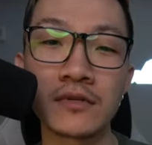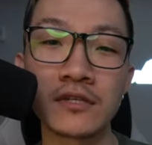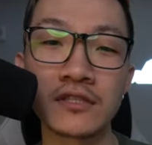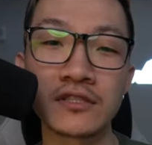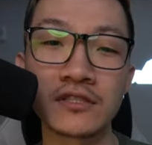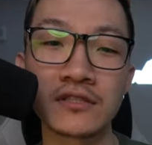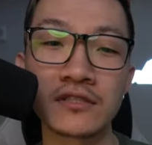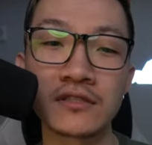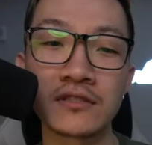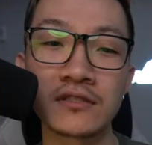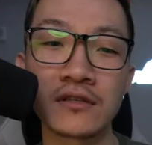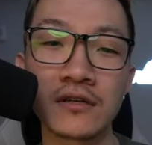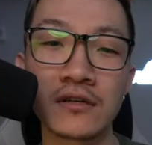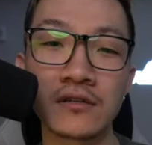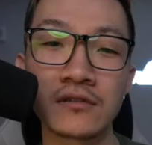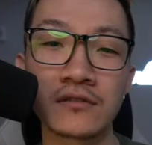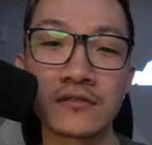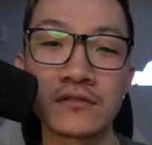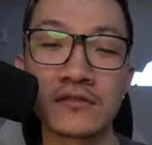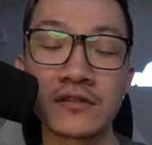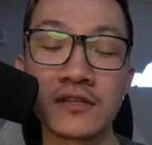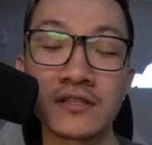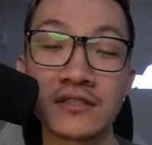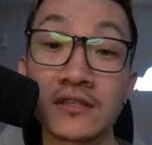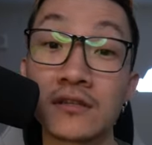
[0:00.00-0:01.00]
It
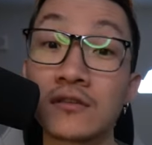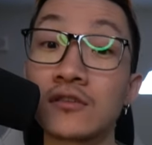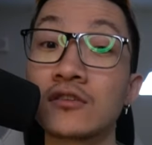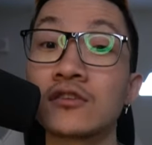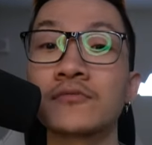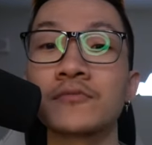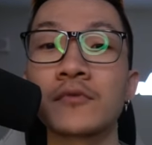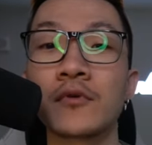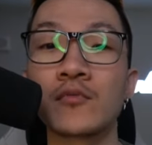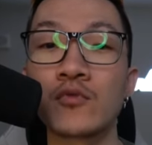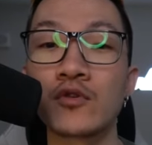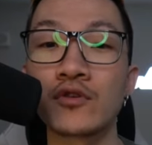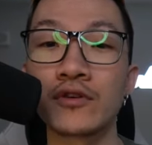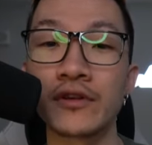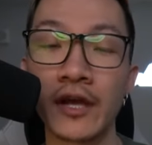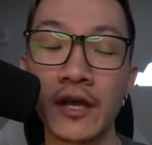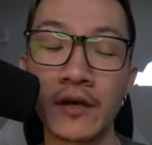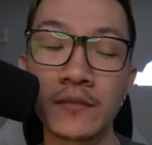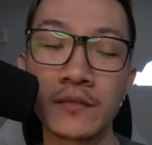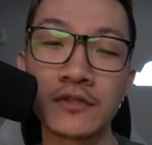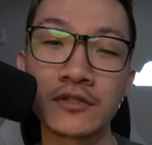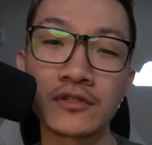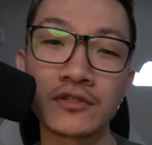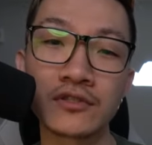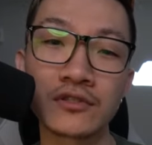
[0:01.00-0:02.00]
does a little bit more
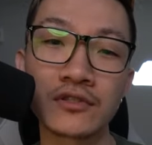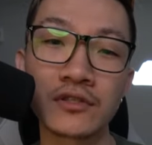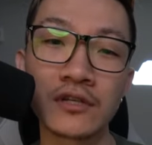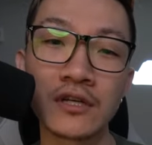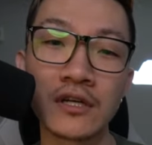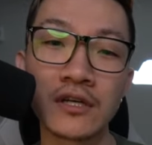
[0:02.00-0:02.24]
damage.